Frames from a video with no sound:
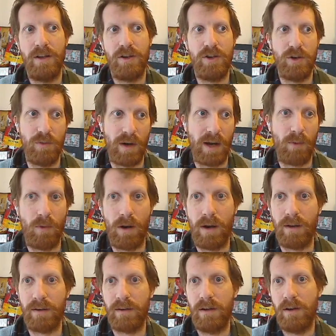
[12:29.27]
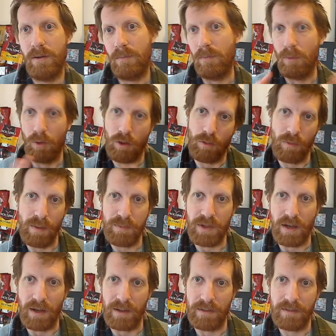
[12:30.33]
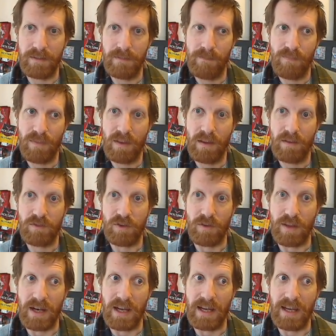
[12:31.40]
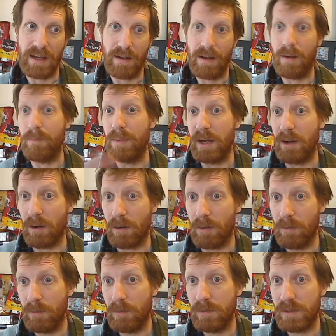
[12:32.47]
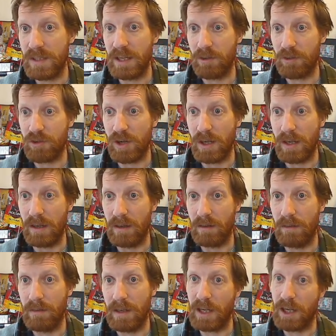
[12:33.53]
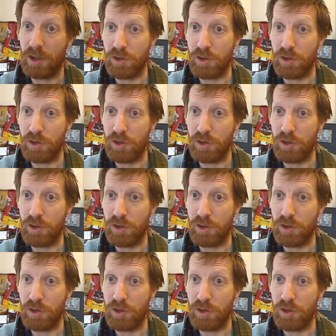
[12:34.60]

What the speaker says: Do I want more Riptides so that I get a bigger single chain heal and I can